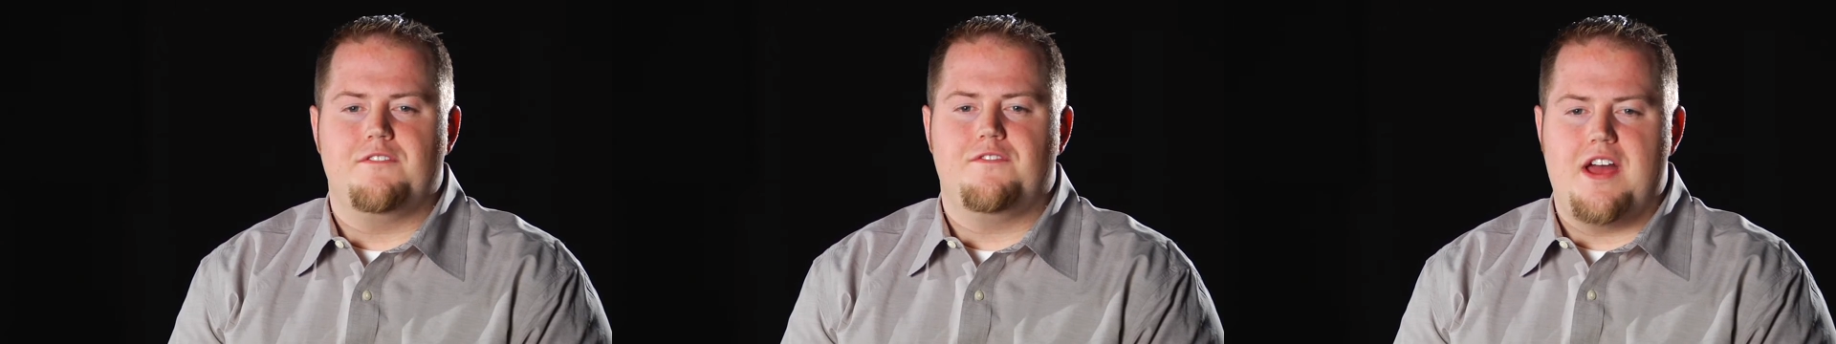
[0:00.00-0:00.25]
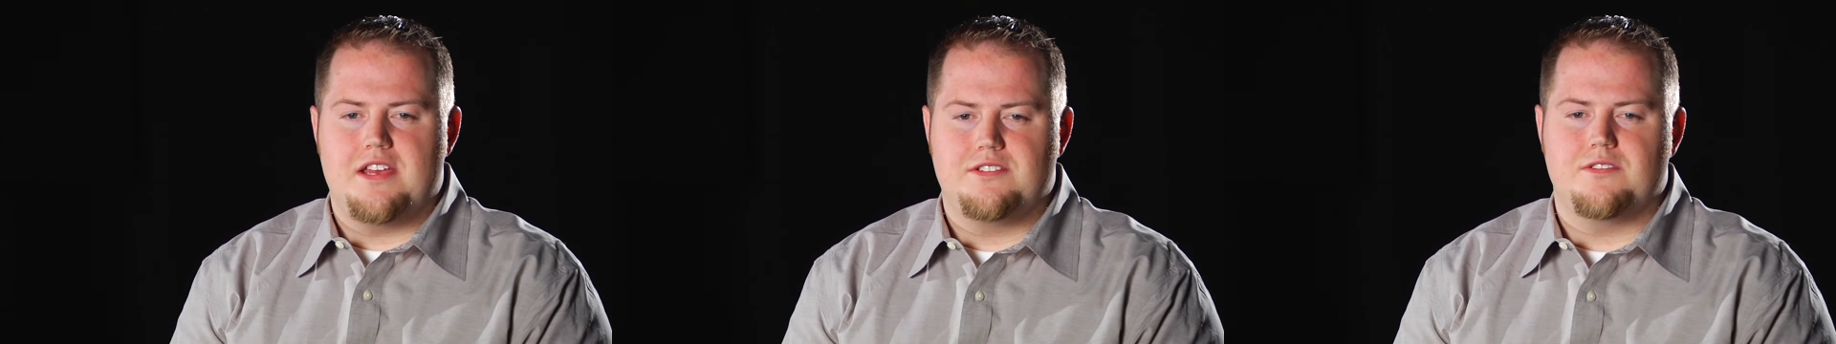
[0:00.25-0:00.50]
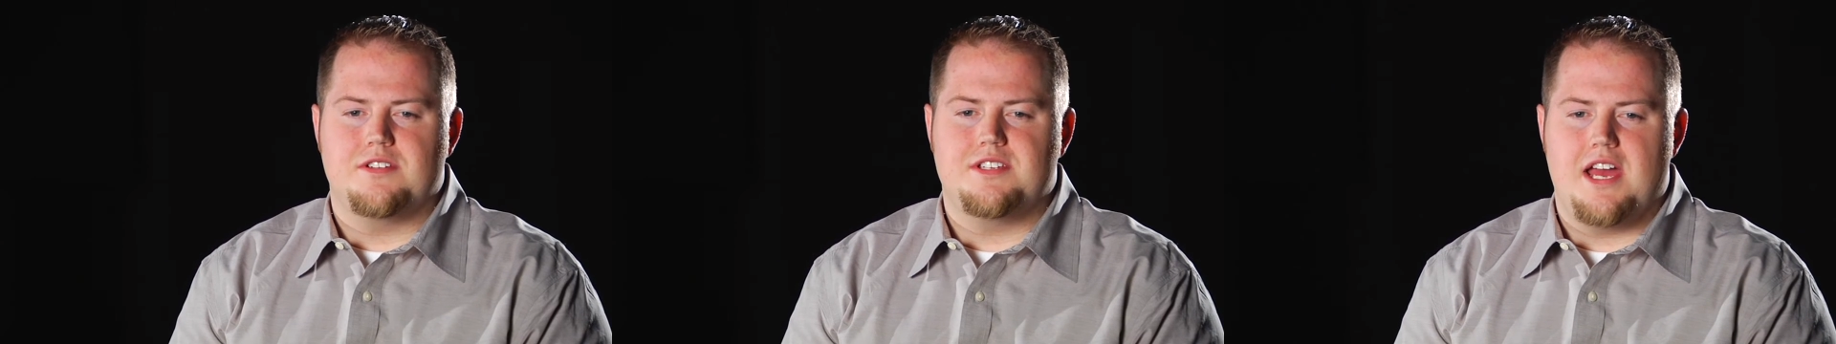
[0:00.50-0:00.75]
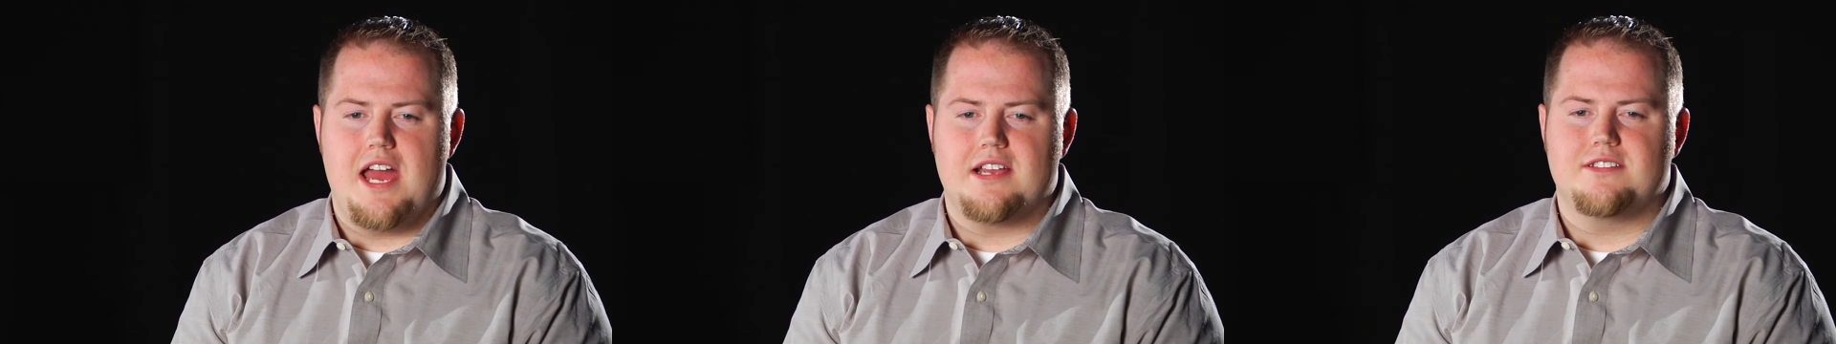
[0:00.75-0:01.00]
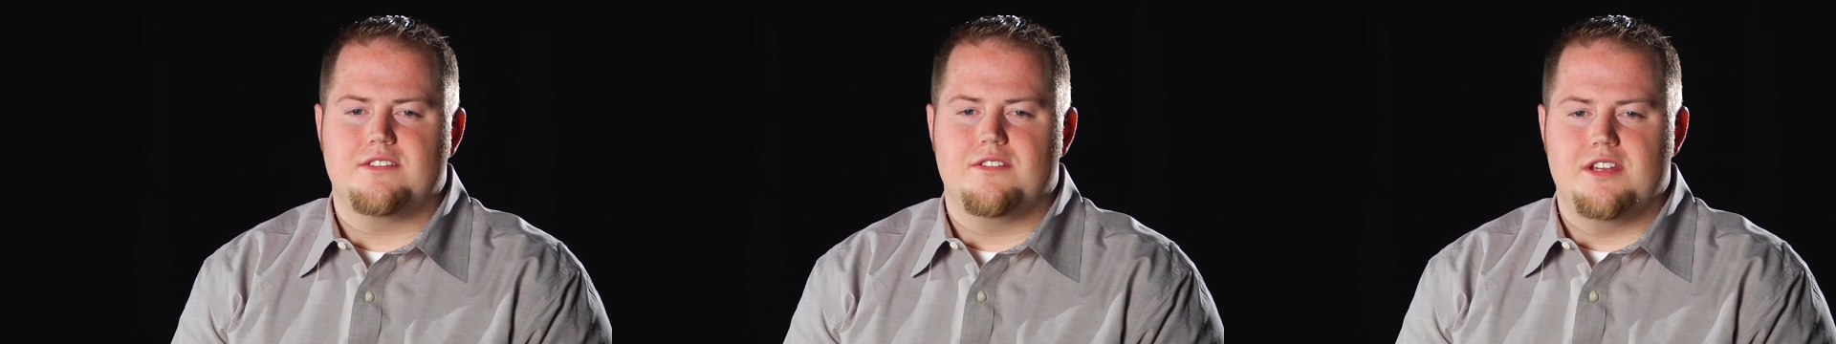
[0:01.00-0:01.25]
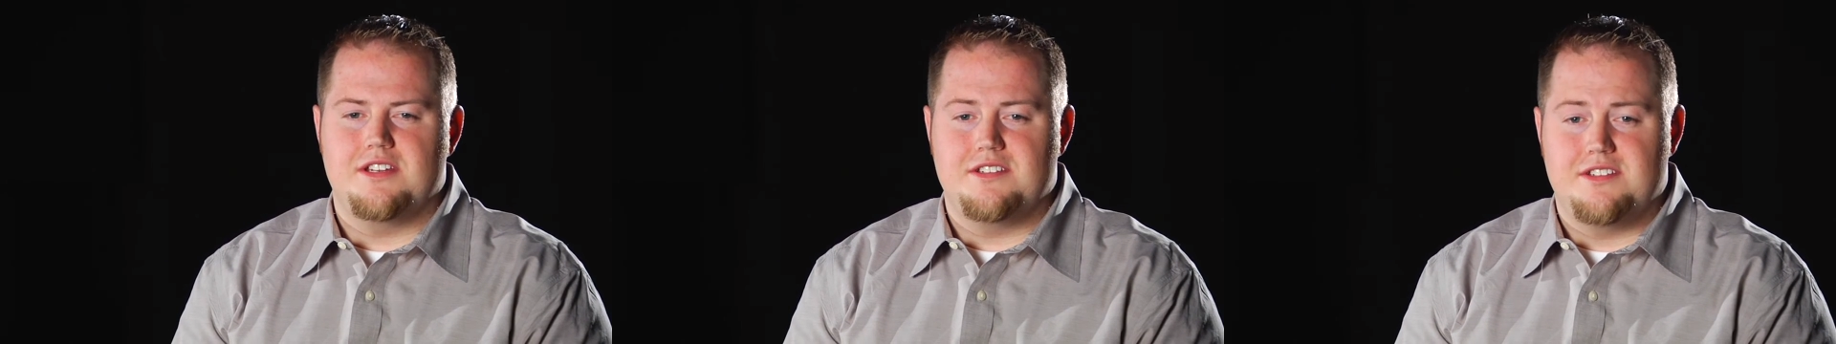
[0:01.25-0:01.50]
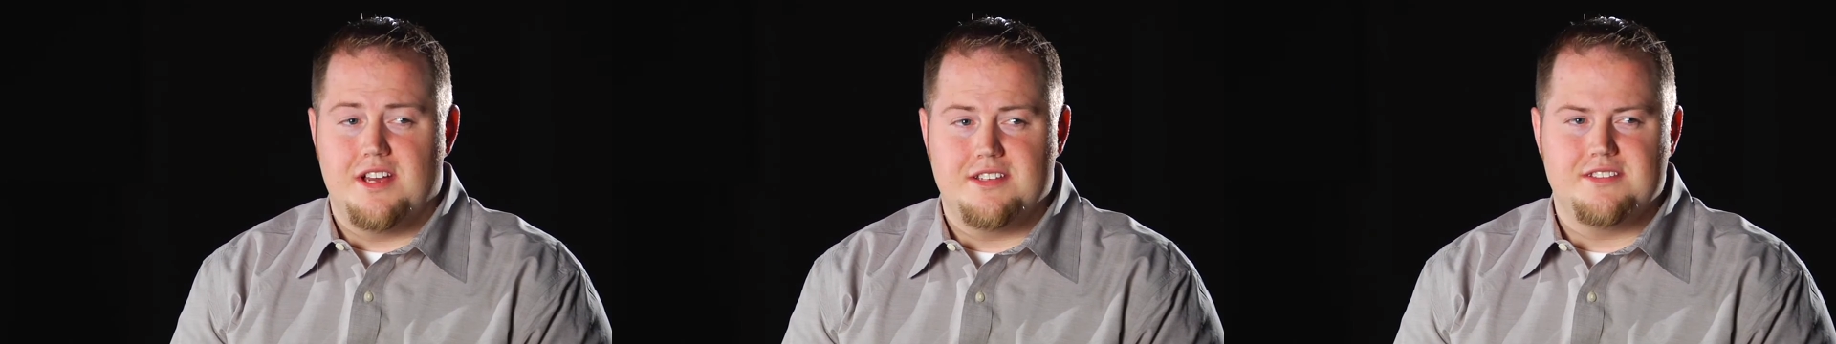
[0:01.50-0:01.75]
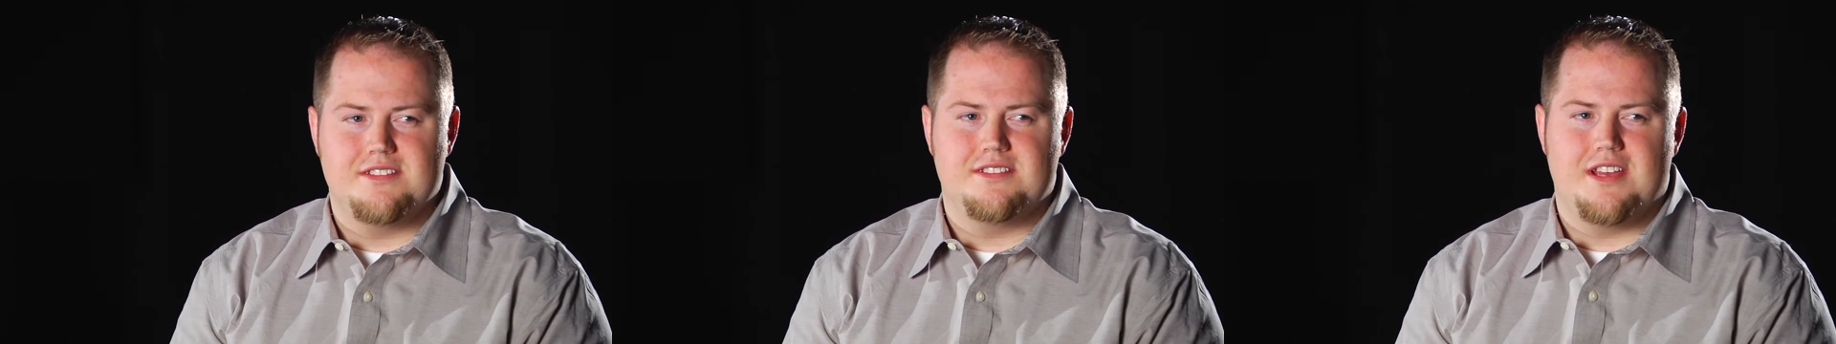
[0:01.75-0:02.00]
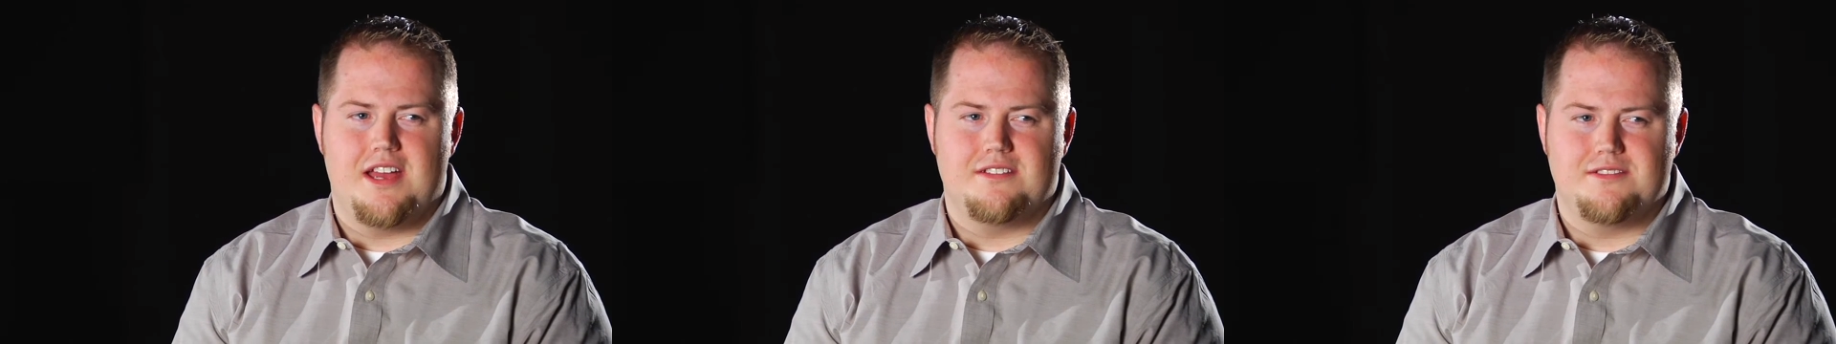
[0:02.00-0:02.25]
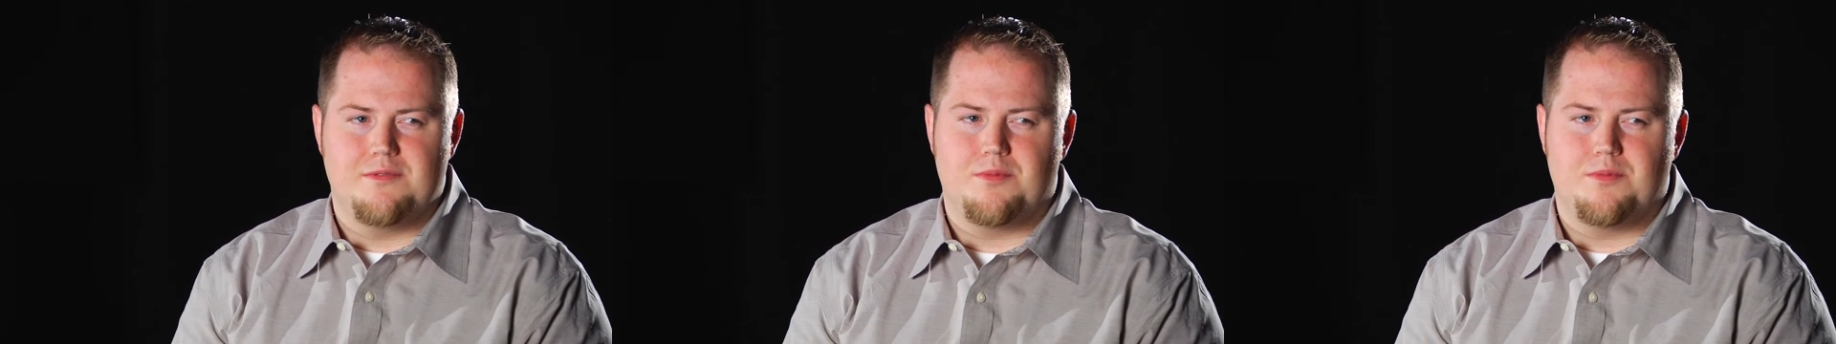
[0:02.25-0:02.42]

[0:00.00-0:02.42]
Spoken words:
faster attack so that it doesn't sound